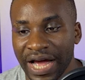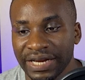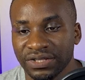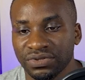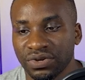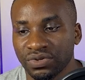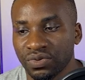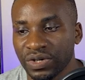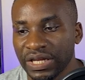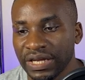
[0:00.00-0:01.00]
add it to your
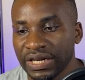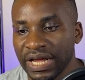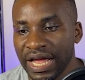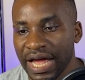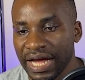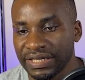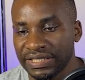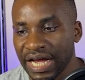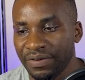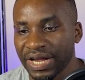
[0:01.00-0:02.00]
toolkit and
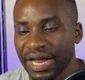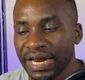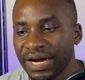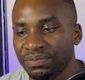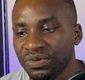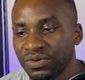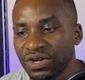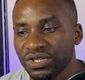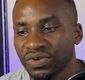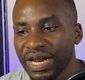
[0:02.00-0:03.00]
see how it can help you.
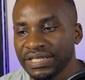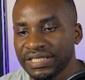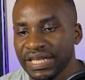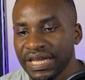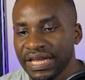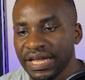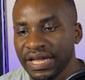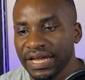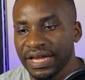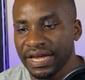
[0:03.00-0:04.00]
So let's say
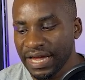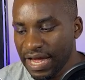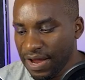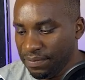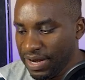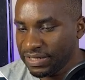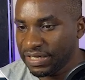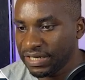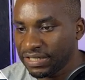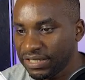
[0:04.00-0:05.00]
let's
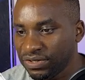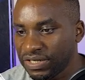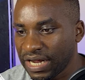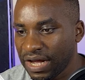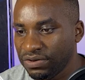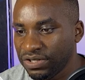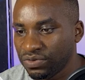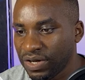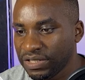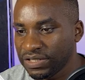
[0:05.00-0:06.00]
just take out these
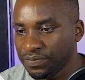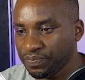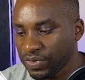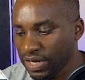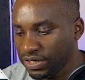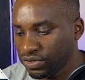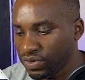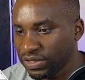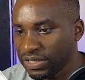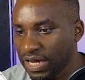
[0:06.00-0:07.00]
ones, take these
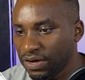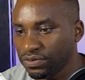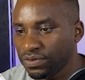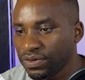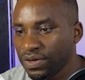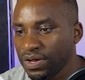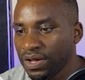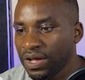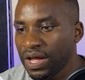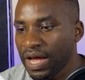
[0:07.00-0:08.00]
ones out,
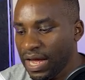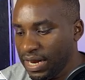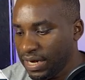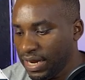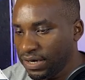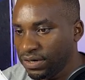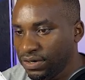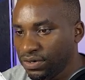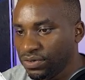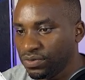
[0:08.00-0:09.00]
and then
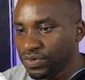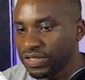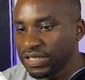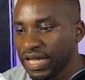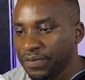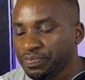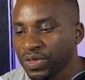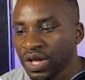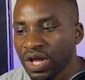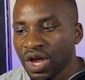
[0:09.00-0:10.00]
we say
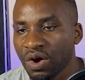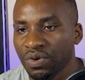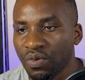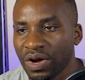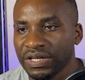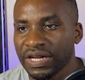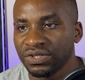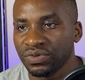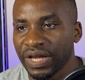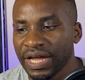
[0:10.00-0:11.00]
we wanted
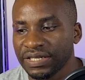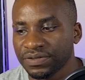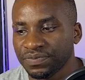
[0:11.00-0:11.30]
to get